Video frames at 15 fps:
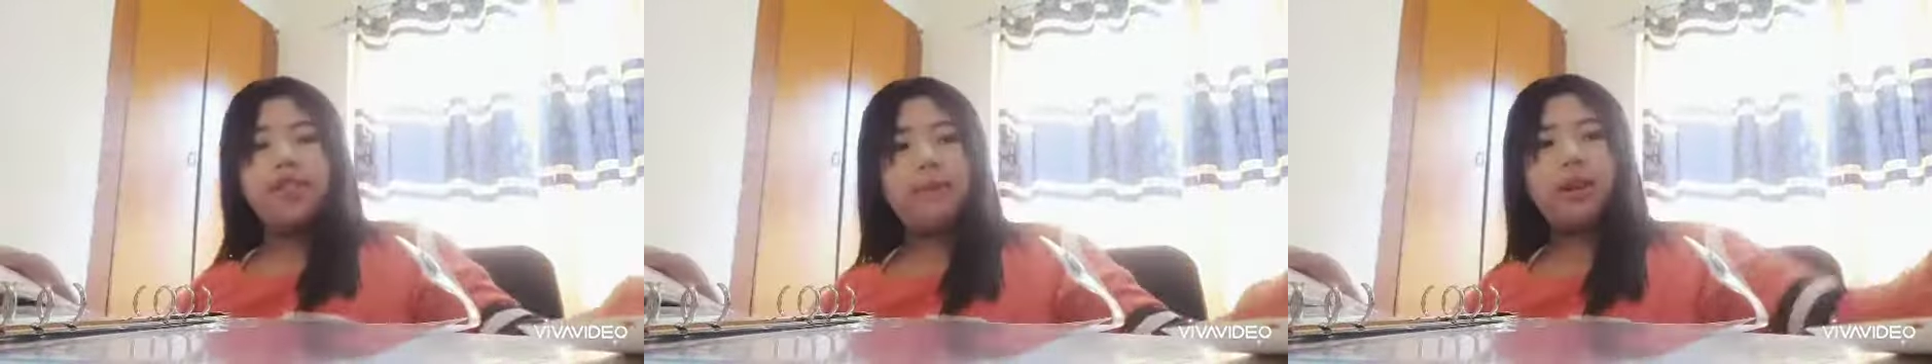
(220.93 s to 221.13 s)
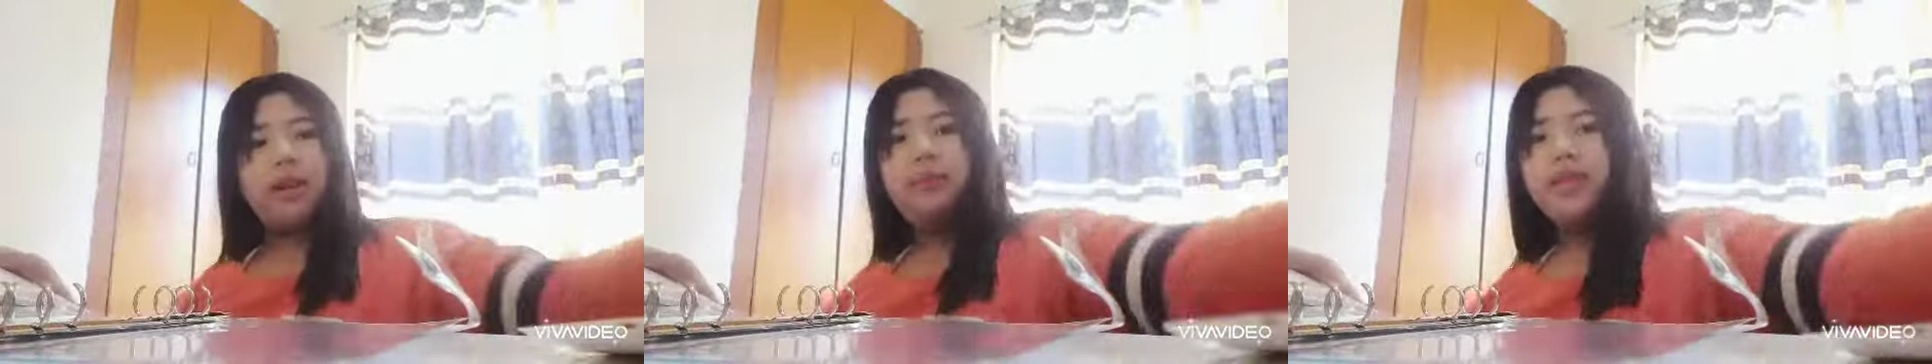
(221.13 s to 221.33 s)

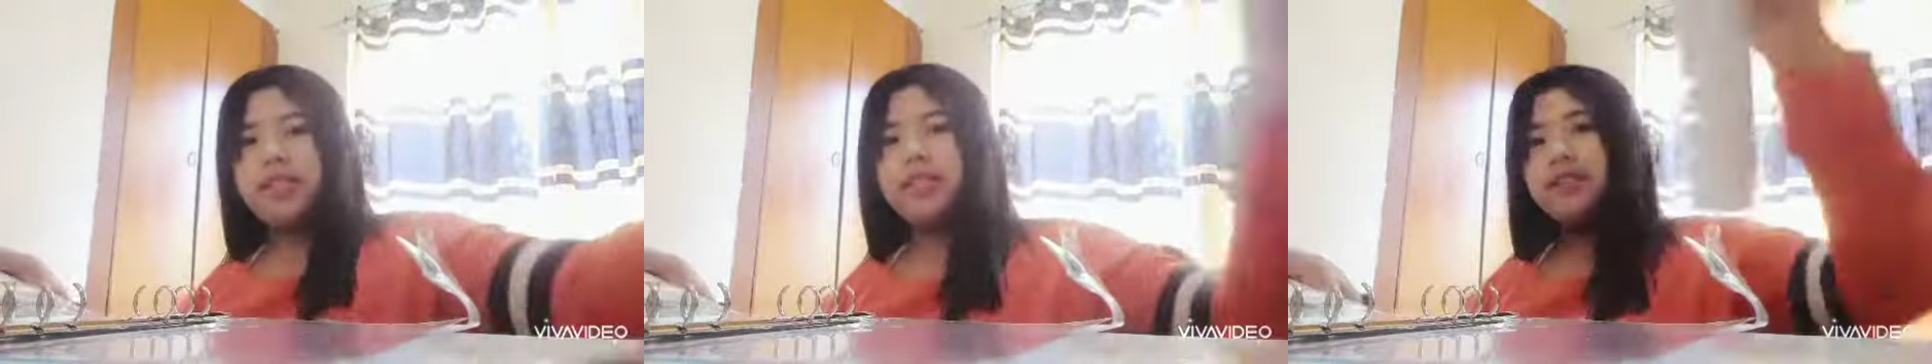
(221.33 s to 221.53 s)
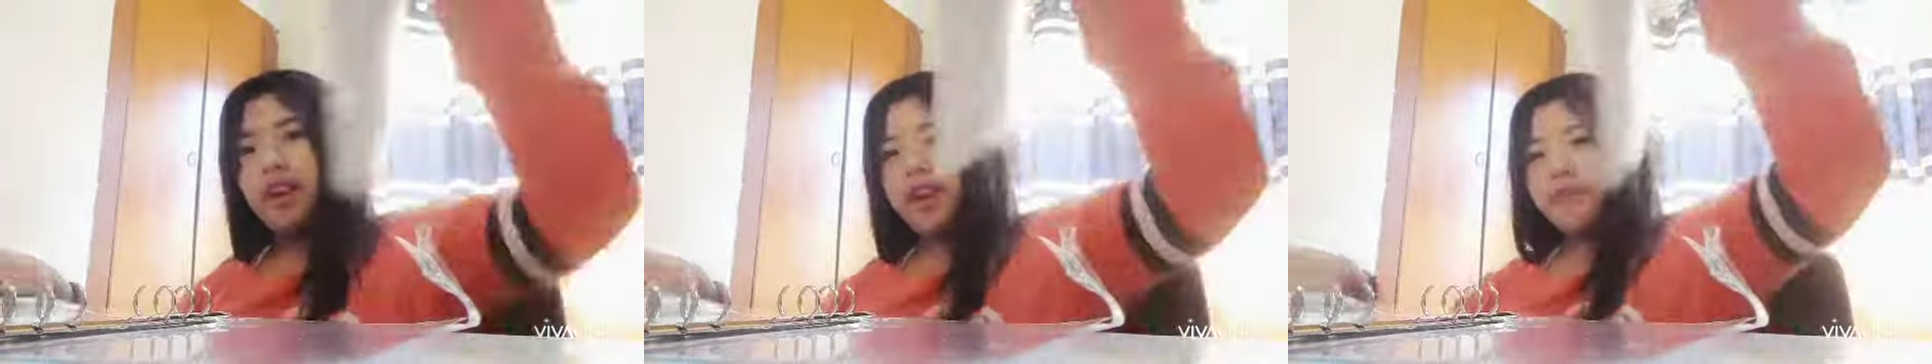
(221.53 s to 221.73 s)
thing I'm gonna put is
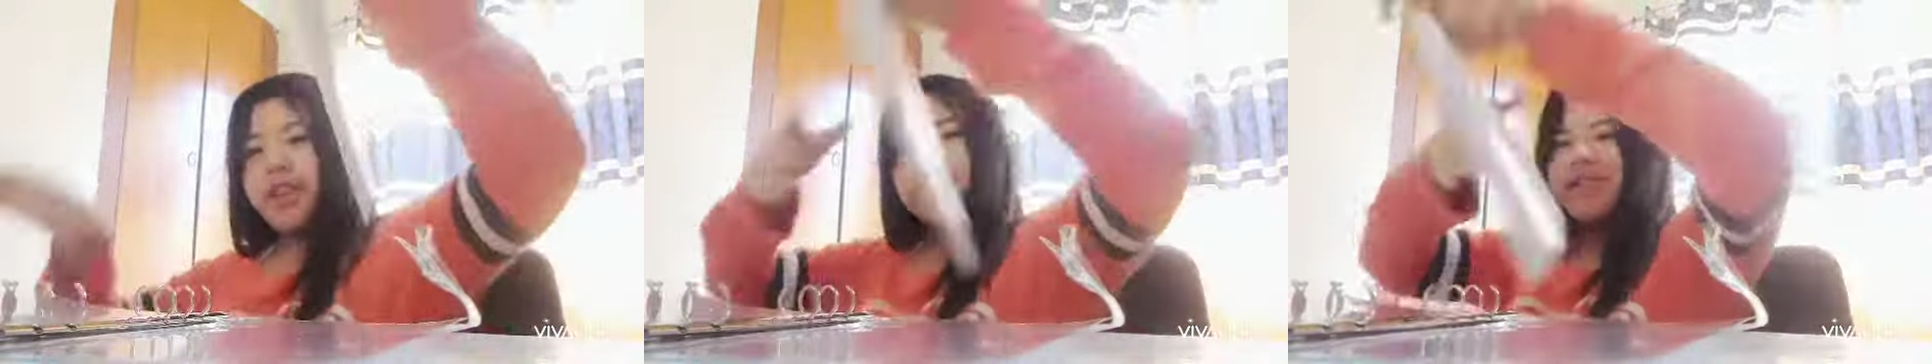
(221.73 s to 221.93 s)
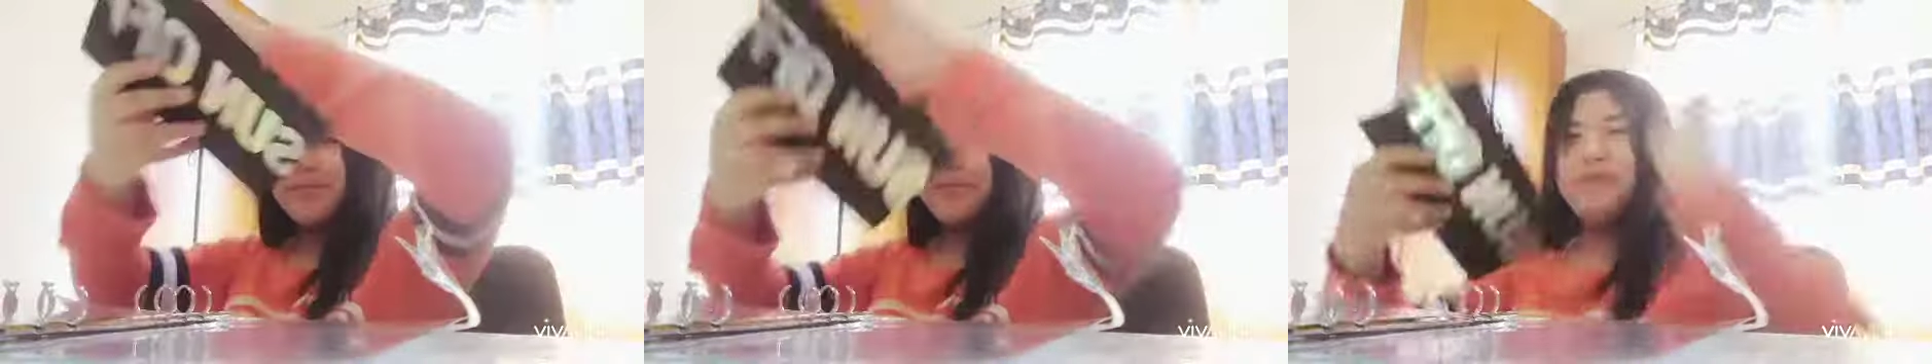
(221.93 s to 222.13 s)
this side of
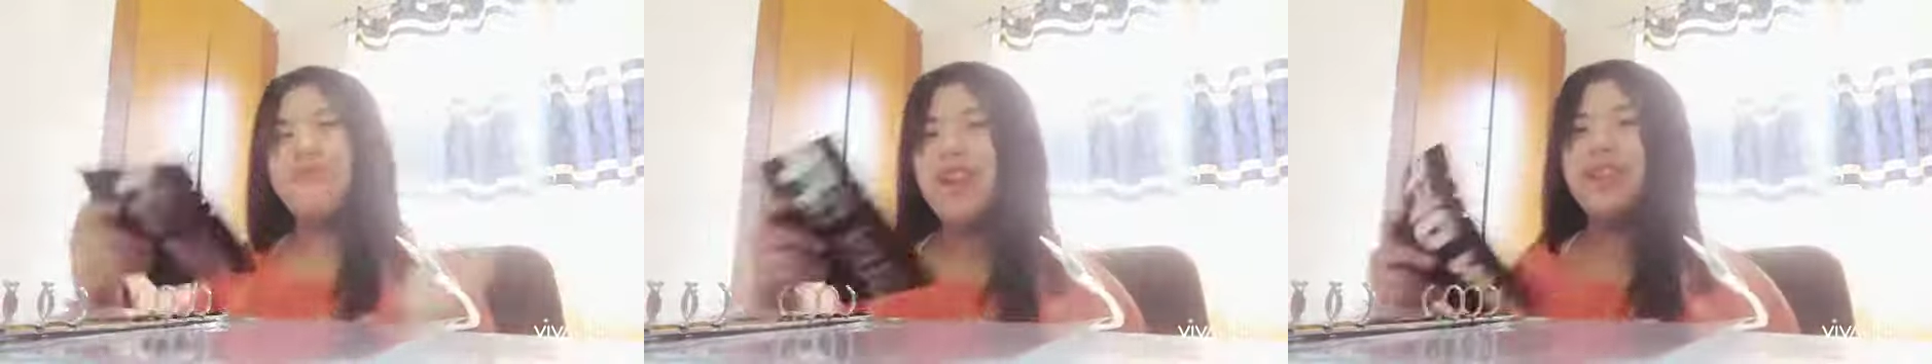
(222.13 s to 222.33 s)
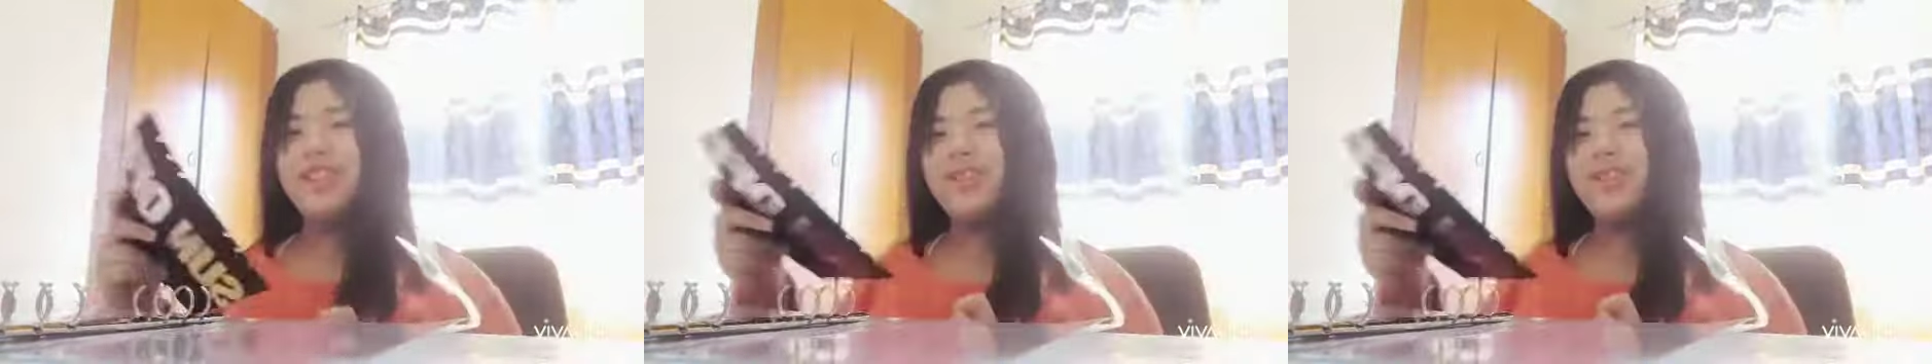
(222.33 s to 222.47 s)
things. It's very